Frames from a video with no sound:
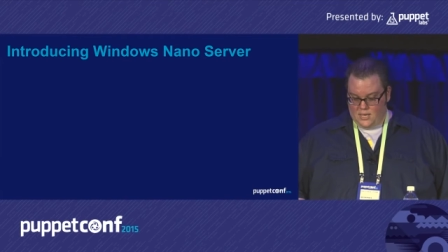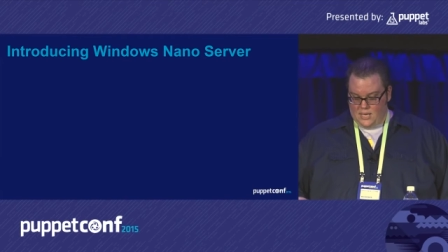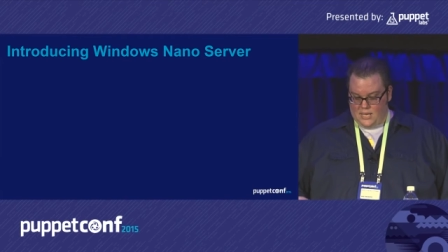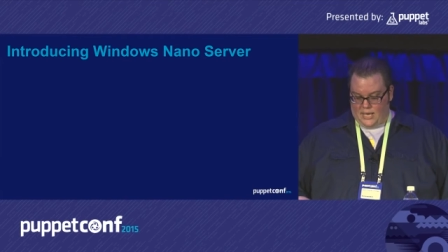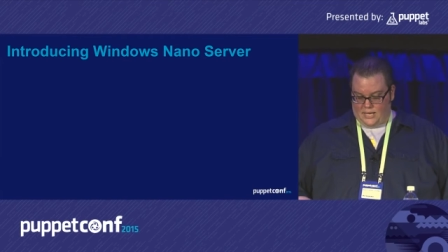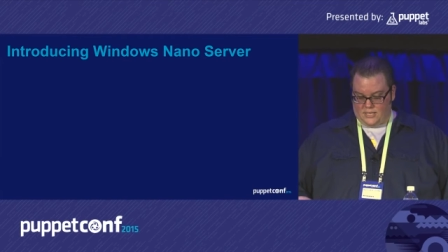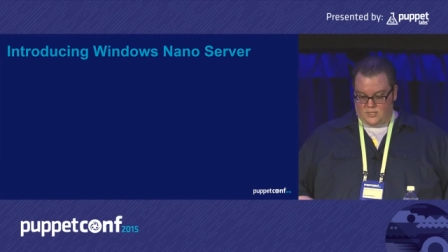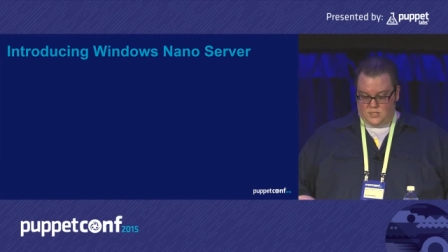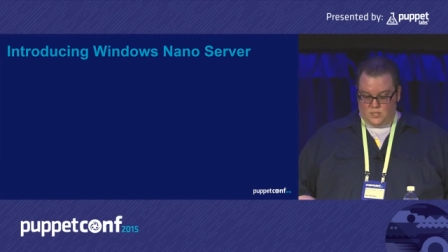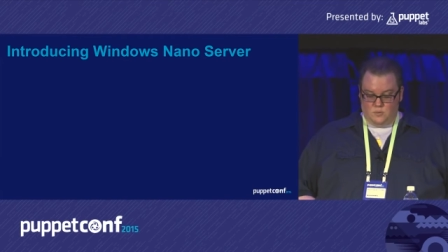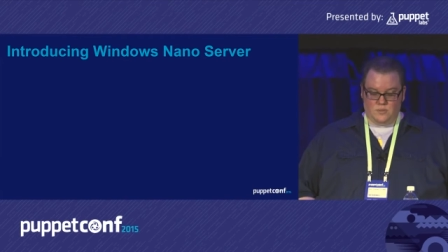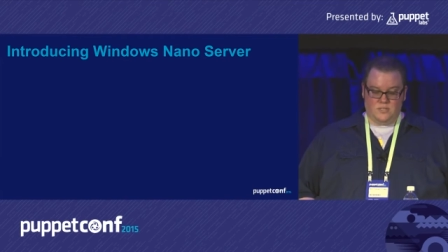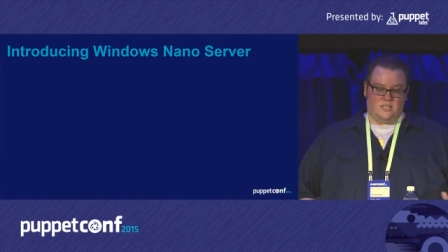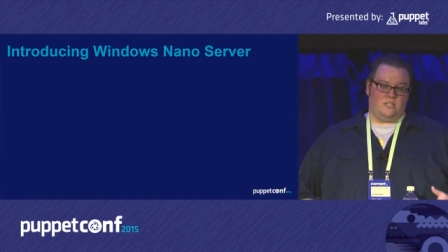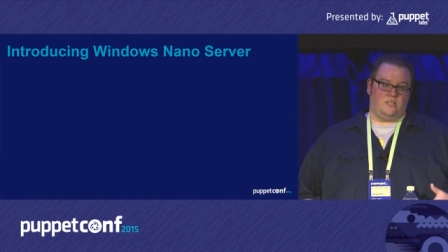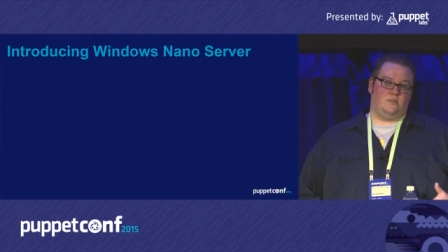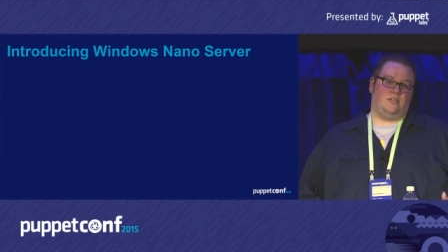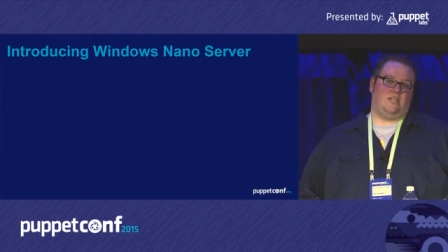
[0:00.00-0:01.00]
Uh, so you
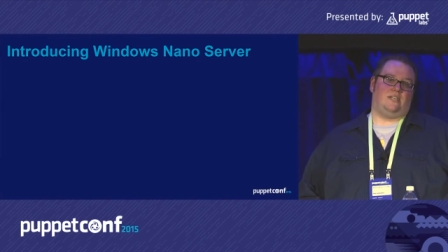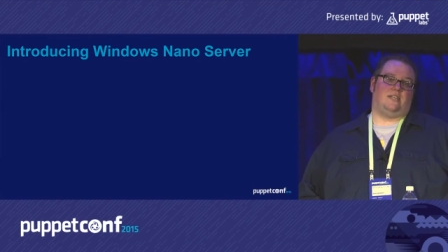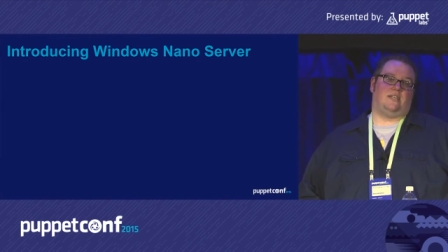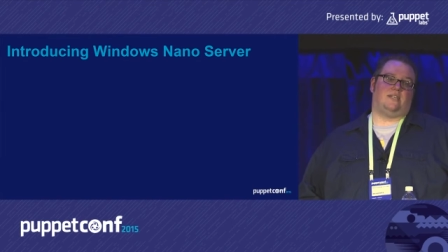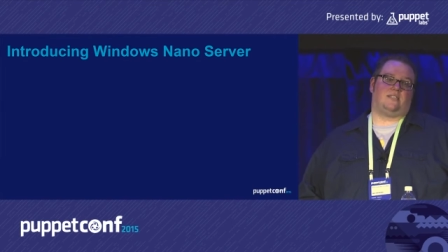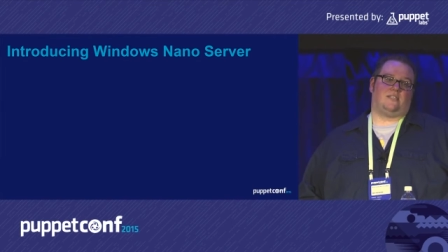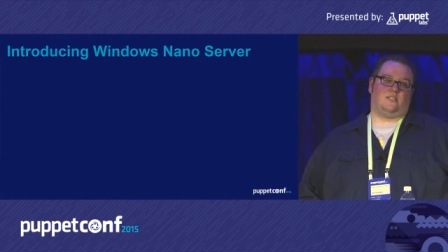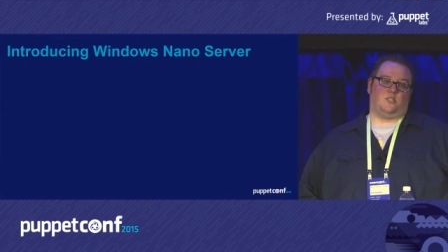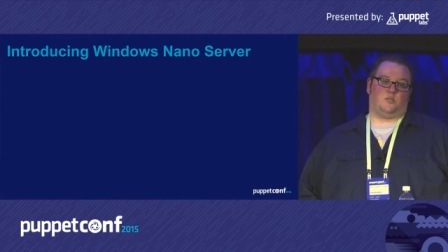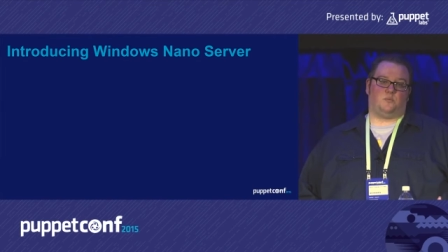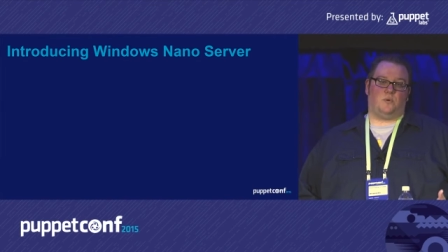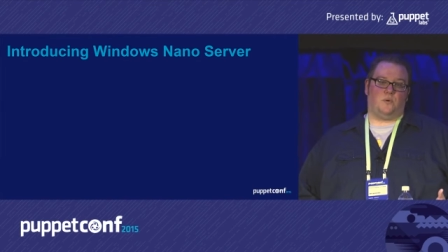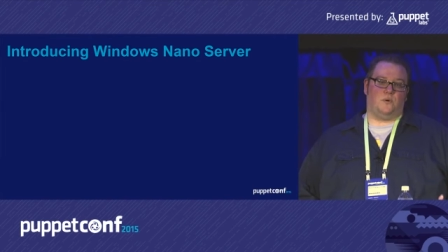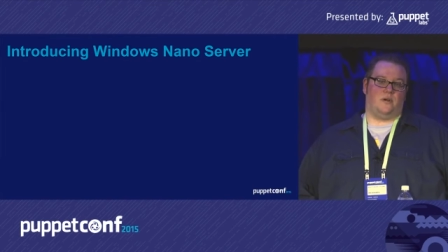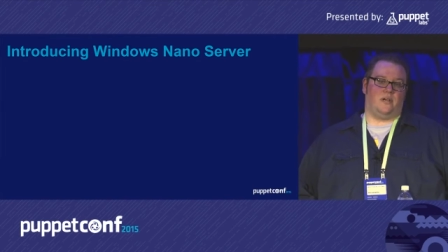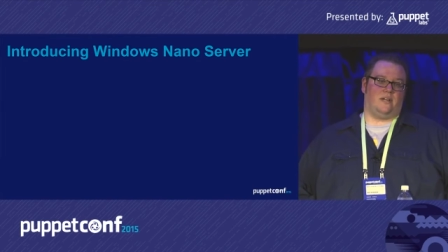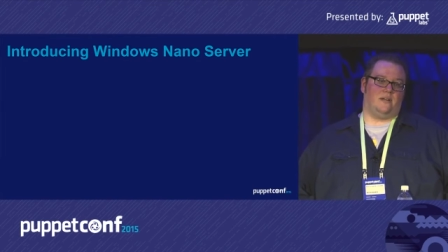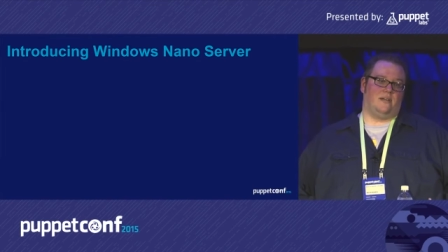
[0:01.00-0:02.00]
really do need to get to this
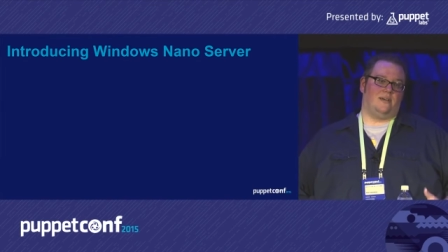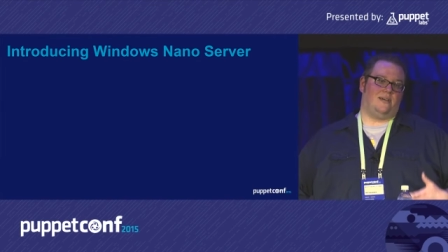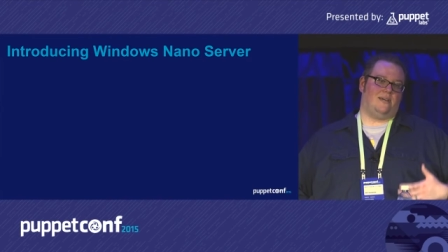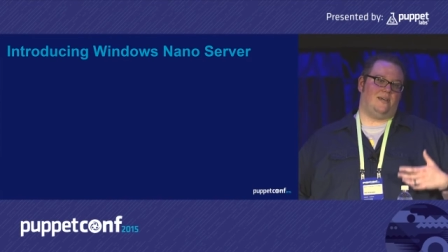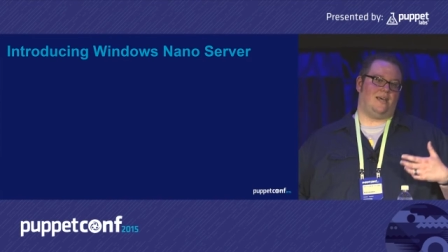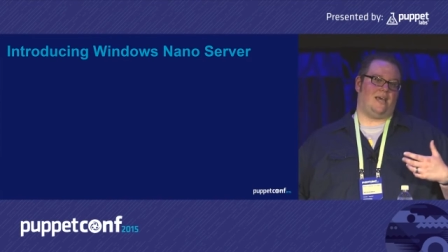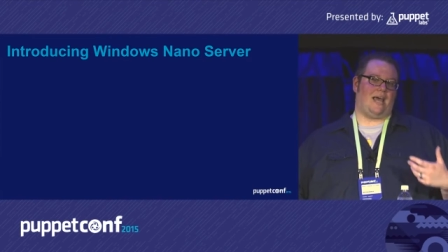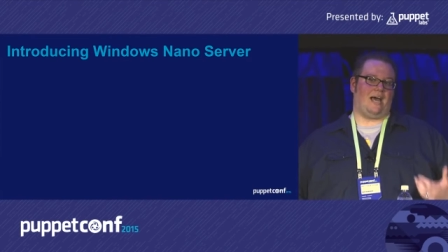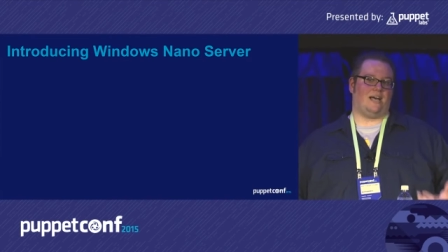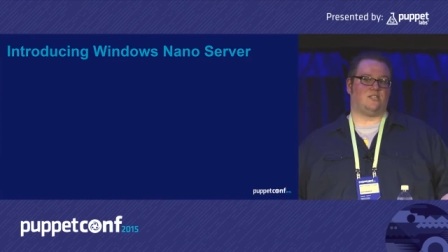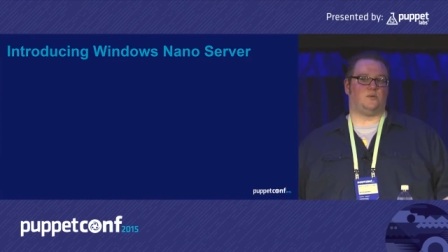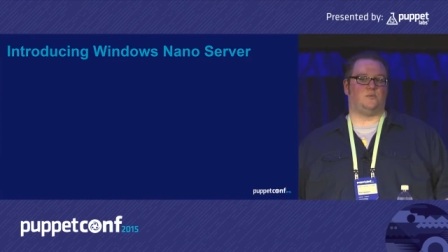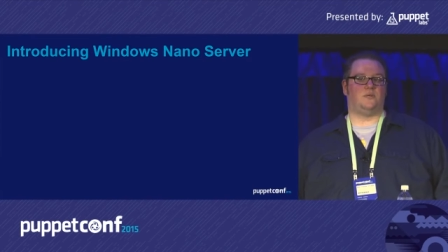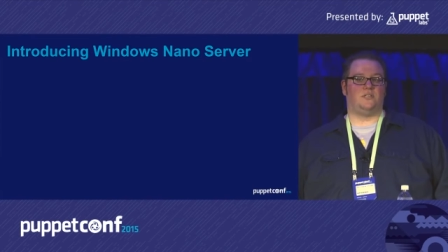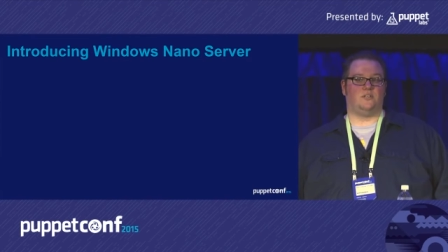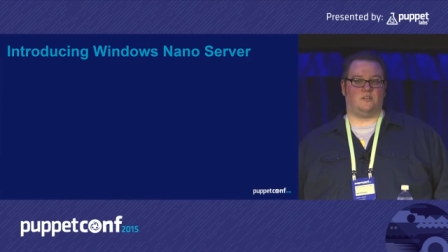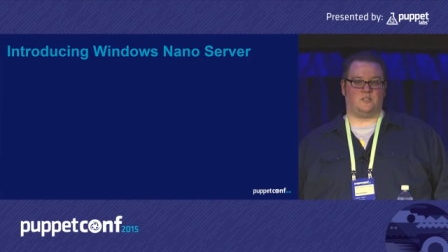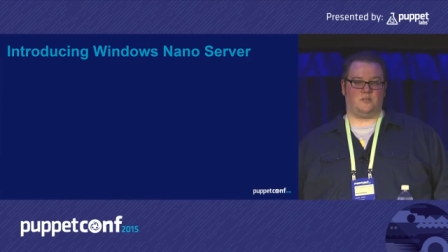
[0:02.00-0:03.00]
point as a
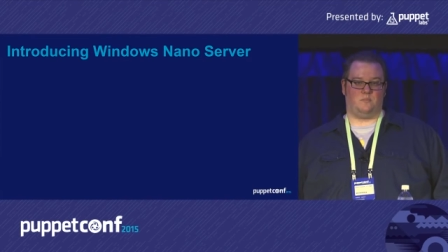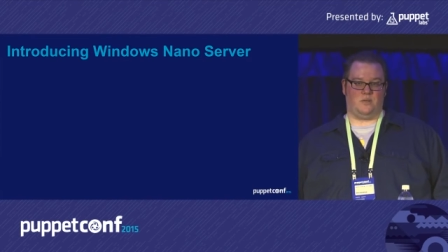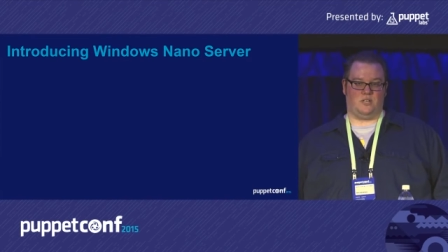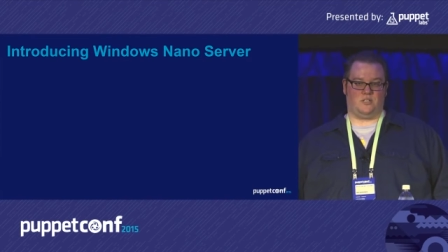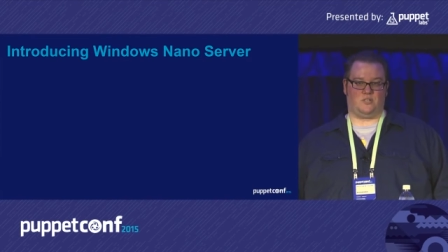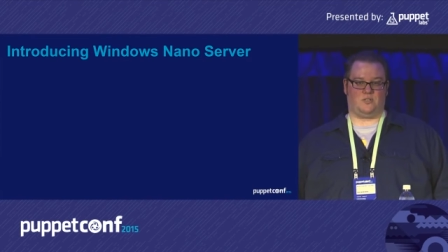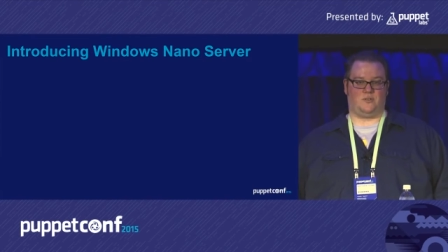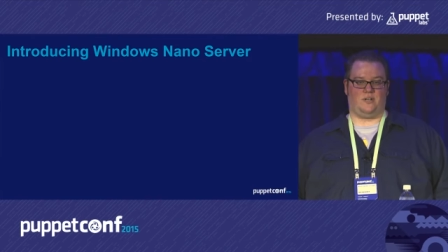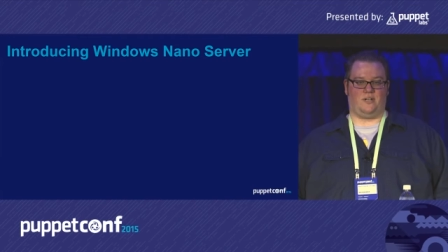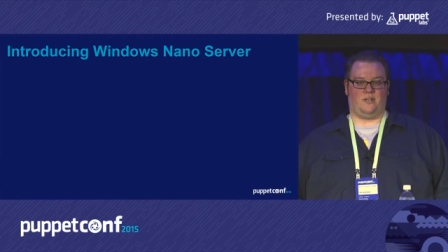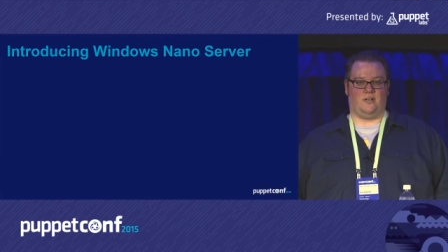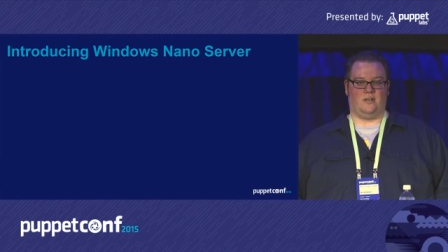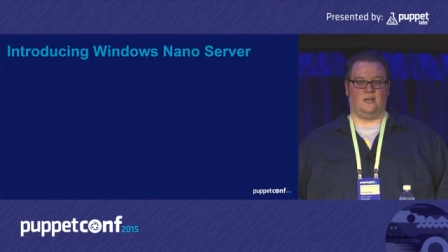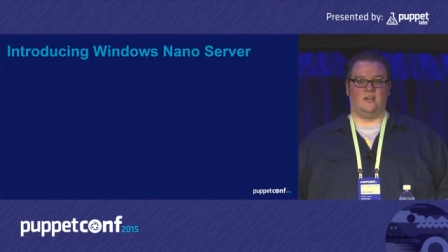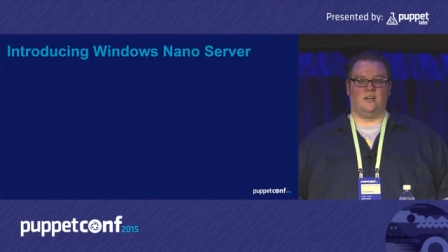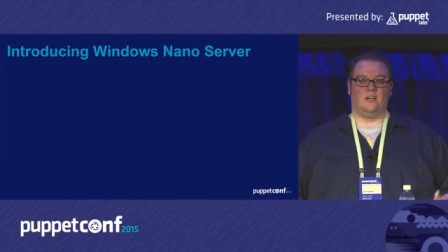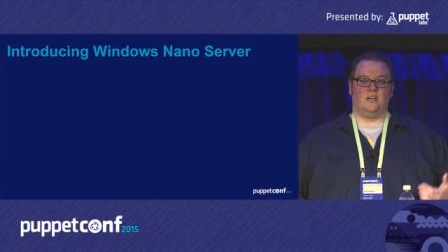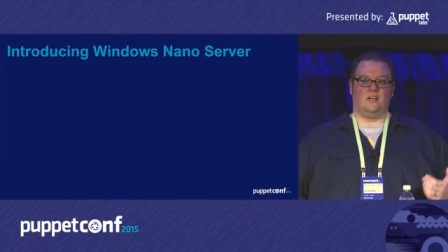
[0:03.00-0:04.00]
Windows administrator